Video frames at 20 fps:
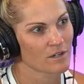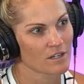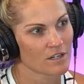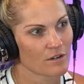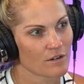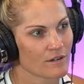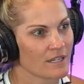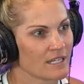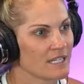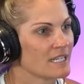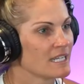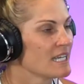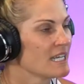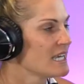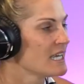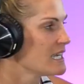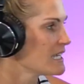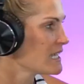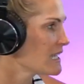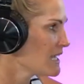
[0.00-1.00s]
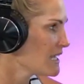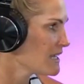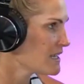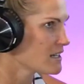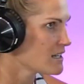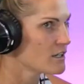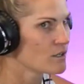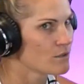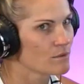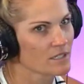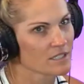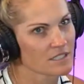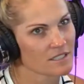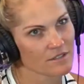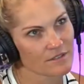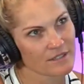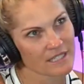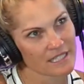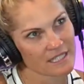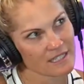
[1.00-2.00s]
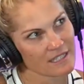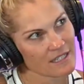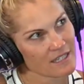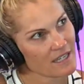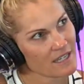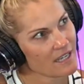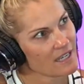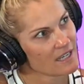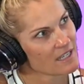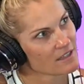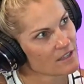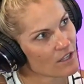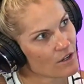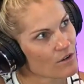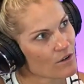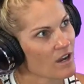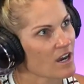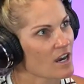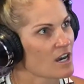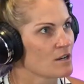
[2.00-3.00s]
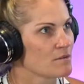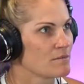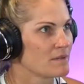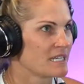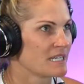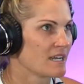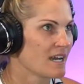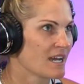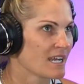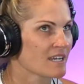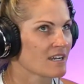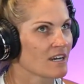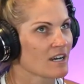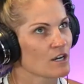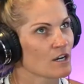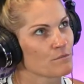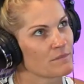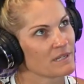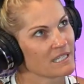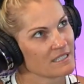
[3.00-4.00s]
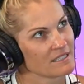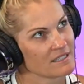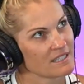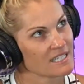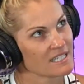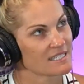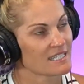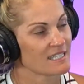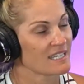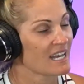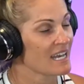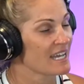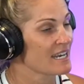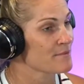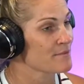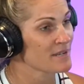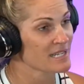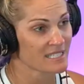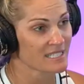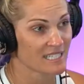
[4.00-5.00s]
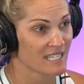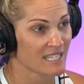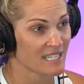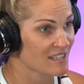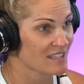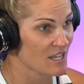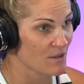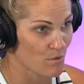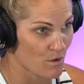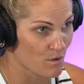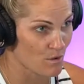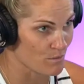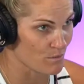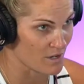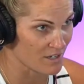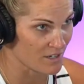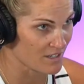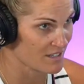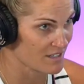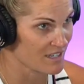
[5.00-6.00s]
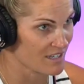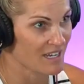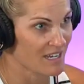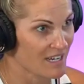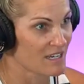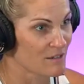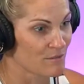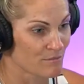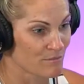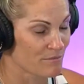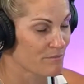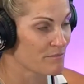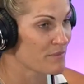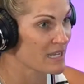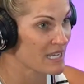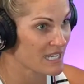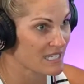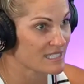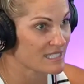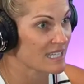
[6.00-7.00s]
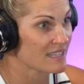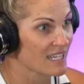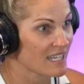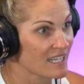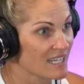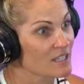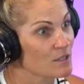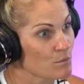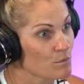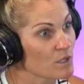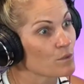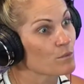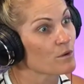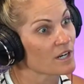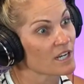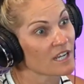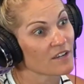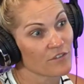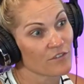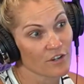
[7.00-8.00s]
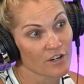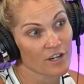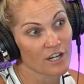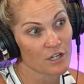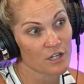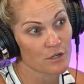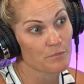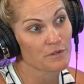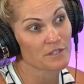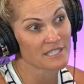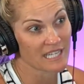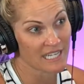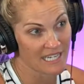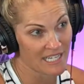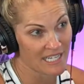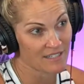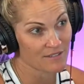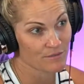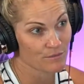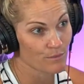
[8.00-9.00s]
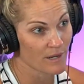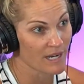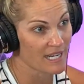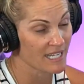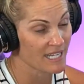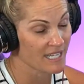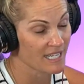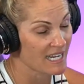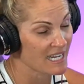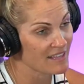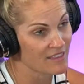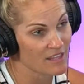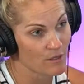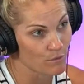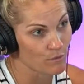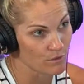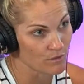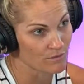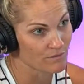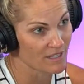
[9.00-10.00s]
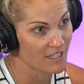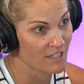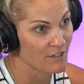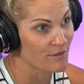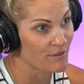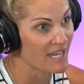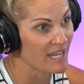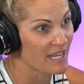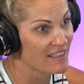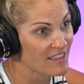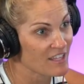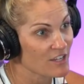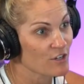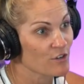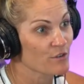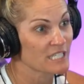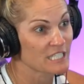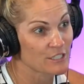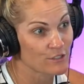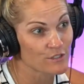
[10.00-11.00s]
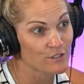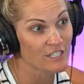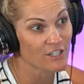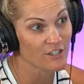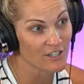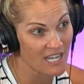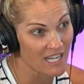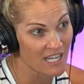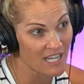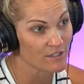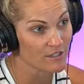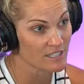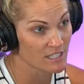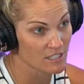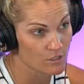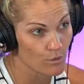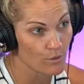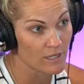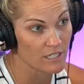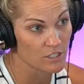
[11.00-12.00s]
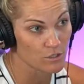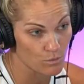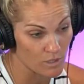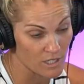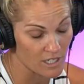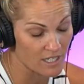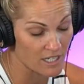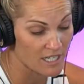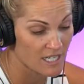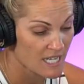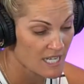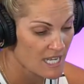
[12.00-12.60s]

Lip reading: going keto, we're doing low carb and high carb and this and that. And I'm not saying that they won't work. Because they likely will work if you're 100% in, right? Anything will, anything that you're reducing your calories is going to work.